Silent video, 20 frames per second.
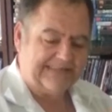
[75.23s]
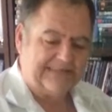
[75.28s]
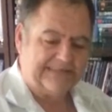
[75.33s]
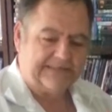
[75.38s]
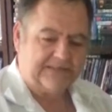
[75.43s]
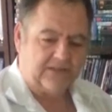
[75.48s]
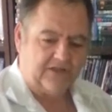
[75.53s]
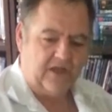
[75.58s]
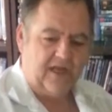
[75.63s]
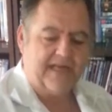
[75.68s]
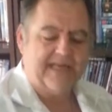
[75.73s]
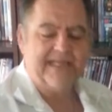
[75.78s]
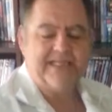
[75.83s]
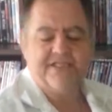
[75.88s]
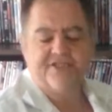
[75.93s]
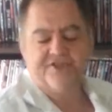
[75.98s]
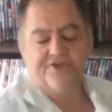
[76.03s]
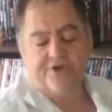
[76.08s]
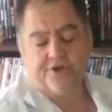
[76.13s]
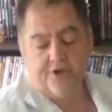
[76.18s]
It's a lot
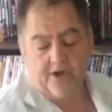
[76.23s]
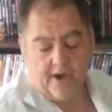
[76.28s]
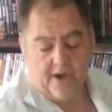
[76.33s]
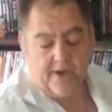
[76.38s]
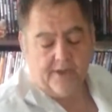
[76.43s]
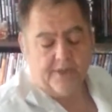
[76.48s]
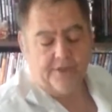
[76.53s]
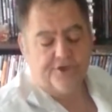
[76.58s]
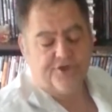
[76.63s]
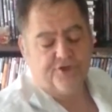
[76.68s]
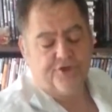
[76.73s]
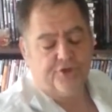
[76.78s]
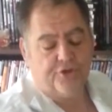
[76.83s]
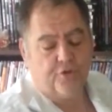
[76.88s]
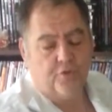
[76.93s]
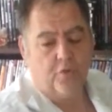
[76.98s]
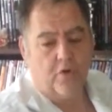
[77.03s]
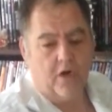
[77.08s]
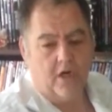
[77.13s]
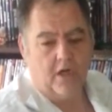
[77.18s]
easier
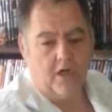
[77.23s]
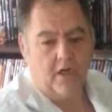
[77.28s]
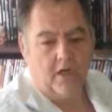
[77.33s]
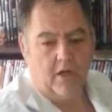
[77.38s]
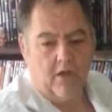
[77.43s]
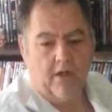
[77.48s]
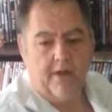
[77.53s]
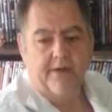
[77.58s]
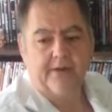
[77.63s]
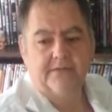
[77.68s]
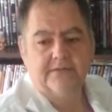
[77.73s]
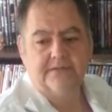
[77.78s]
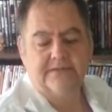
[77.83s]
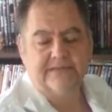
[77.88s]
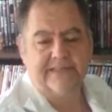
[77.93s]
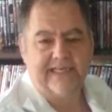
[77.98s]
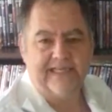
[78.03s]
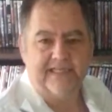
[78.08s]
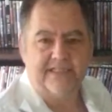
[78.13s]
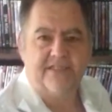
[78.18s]
to
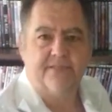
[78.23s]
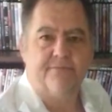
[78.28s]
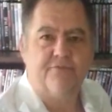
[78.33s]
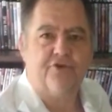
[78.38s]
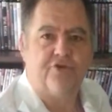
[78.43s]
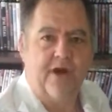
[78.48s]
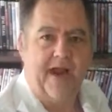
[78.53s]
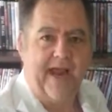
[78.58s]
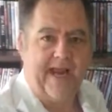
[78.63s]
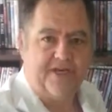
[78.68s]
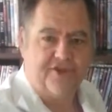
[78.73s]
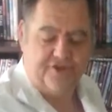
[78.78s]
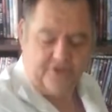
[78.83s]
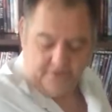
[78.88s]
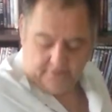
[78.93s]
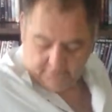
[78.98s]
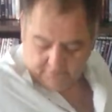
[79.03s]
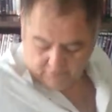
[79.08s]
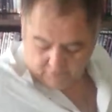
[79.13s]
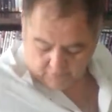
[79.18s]
get some
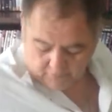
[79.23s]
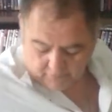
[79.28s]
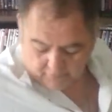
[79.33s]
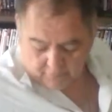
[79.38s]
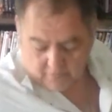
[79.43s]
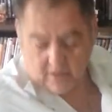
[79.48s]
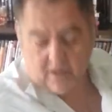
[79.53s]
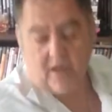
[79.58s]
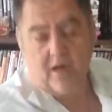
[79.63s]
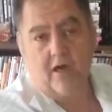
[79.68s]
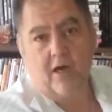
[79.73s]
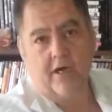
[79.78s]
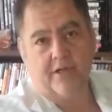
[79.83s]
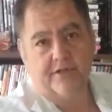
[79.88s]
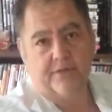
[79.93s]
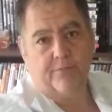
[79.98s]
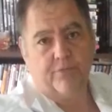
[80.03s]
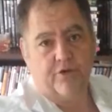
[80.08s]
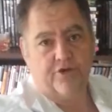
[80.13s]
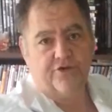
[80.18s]
traction
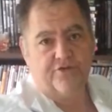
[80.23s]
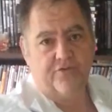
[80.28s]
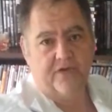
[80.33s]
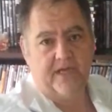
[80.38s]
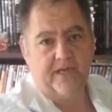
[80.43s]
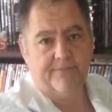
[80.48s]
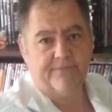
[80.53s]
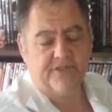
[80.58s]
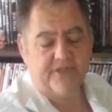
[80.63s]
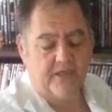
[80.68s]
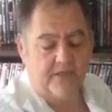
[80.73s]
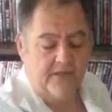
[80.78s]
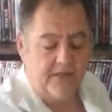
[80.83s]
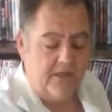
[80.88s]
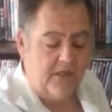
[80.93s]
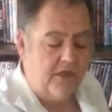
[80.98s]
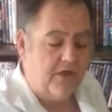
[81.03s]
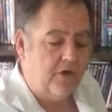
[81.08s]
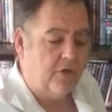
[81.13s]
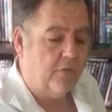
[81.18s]
on the push rims
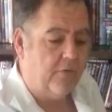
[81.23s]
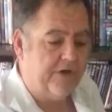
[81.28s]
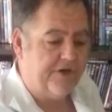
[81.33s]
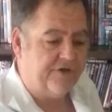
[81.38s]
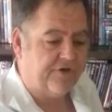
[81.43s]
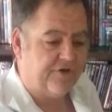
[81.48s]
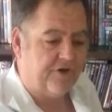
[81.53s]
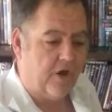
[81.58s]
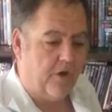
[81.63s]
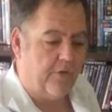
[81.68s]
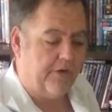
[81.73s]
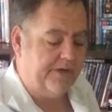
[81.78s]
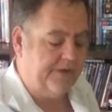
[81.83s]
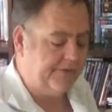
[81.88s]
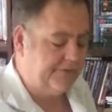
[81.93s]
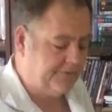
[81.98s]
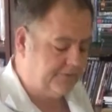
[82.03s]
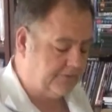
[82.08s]
when you're going.